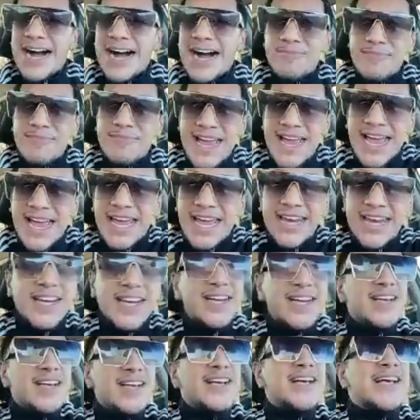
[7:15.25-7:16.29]
man.
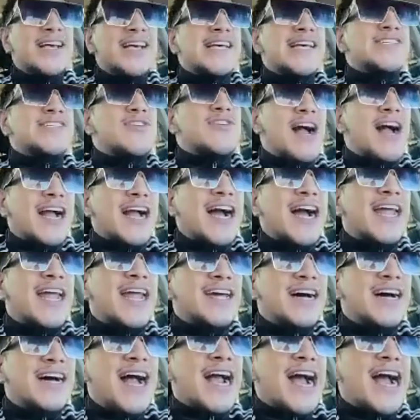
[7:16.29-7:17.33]
So I kind
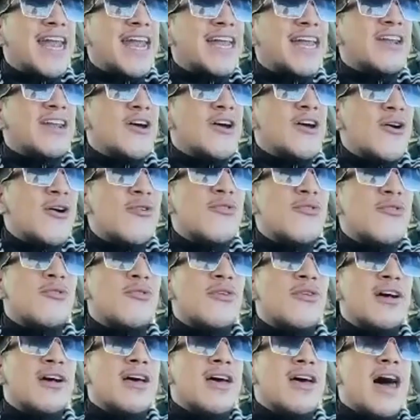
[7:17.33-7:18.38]
of know
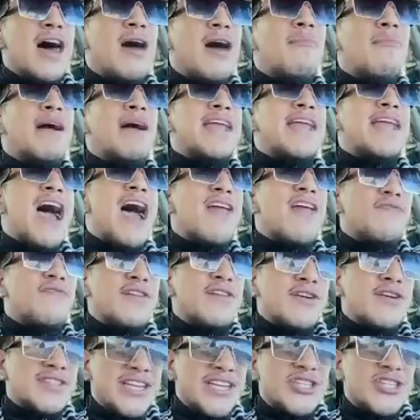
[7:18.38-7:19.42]
how my dad
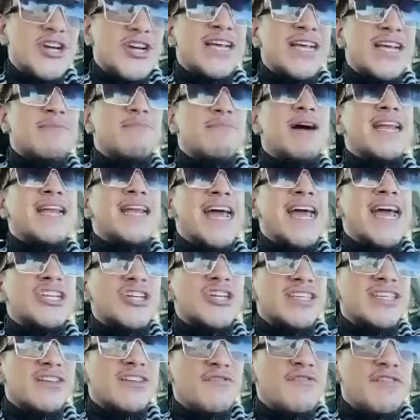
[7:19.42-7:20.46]
feels, and my dad
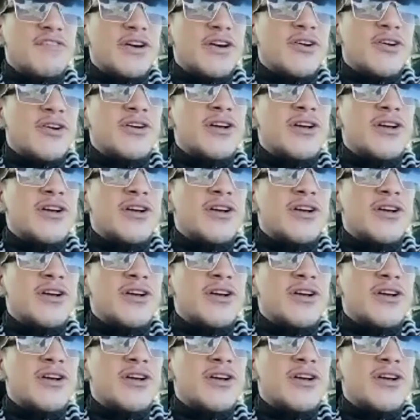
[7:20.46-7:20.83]
tries to feel,